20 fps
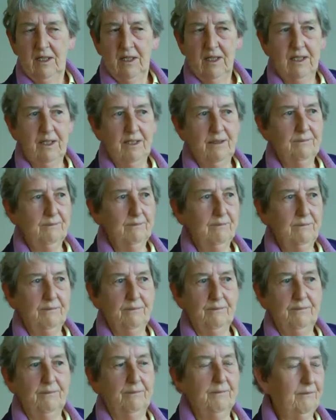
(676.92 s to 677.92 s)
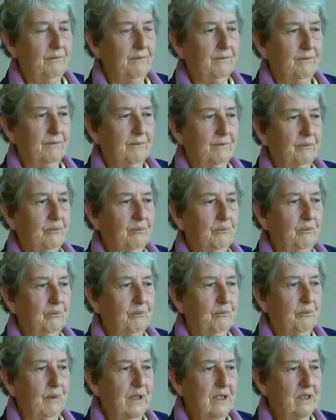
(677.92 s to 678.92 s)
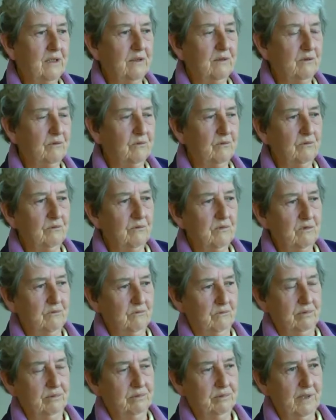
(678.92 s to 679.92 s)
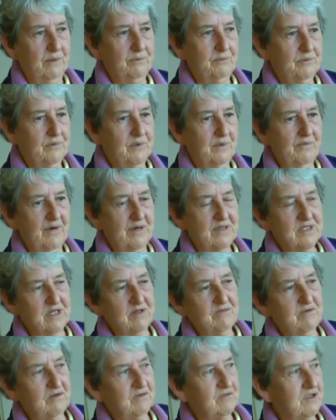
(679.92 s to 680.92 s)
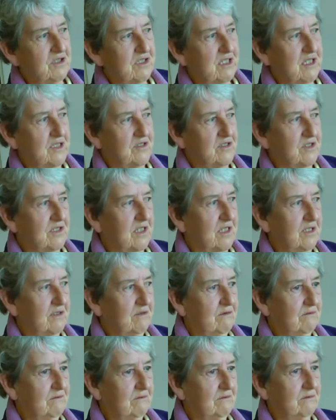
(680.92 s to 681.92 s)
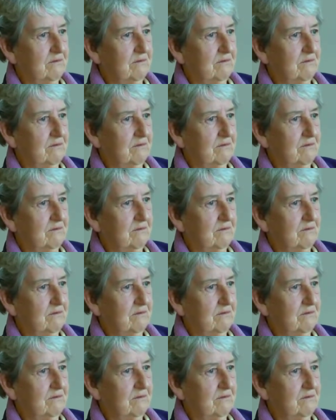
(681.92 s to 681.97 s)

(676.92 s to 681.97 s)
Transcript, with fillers: Um, when, if I say 50 years ago,